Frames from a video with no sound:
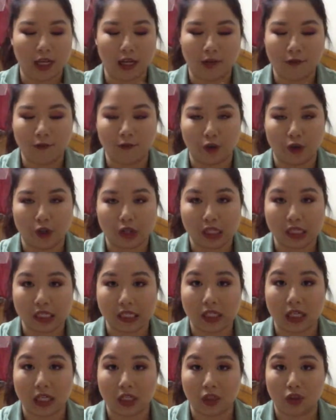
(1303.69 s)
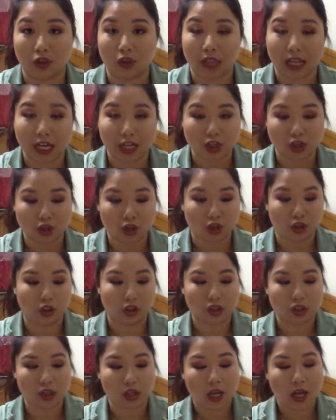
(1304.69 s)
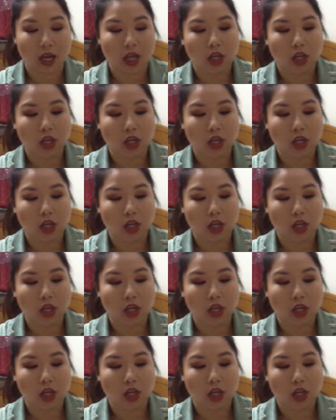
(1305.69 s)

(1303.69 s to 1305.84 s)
in versus other lash curlers.